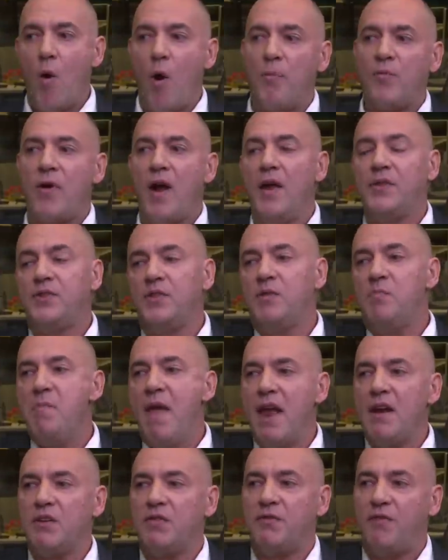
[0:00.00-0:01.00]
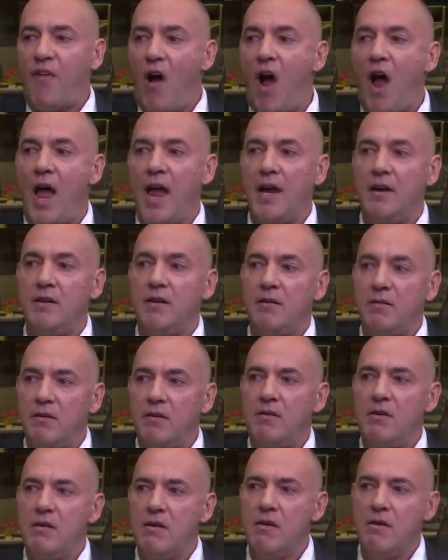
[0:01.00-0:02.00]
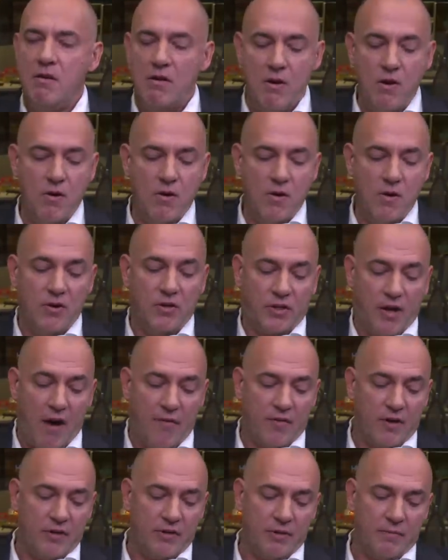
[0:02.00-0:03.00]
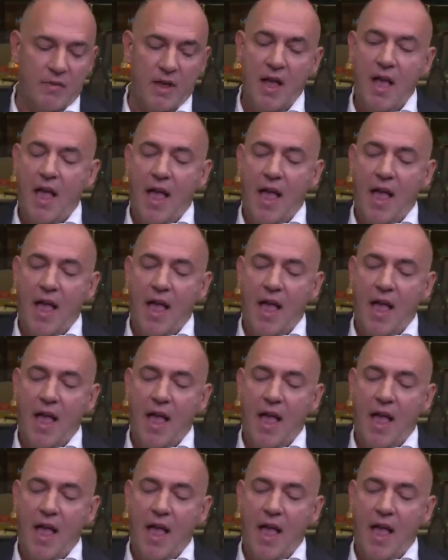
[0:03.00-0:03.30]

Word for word: oil prices made us find new, new discoveries.